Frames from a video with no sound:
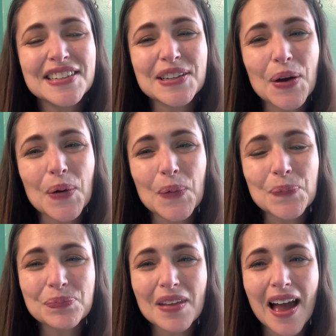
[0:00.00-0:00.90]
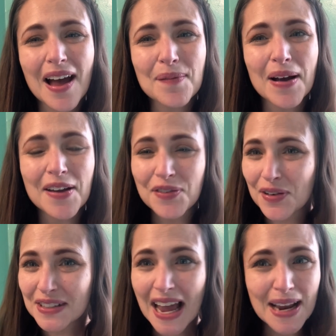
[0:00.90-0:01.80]
So if
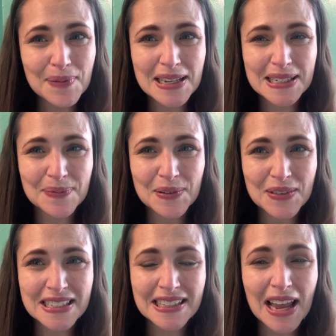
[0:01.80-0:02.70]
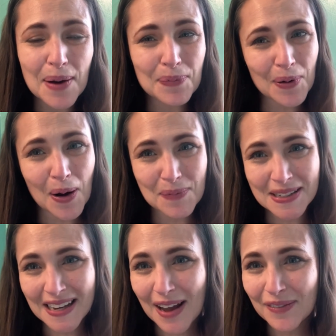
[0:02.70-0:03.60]
you have tagged me on something recently, I promise
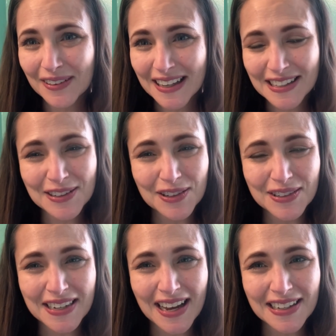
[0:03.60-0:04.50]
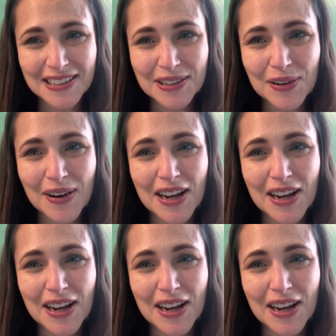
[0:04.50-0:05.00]
I will get to those tags soon.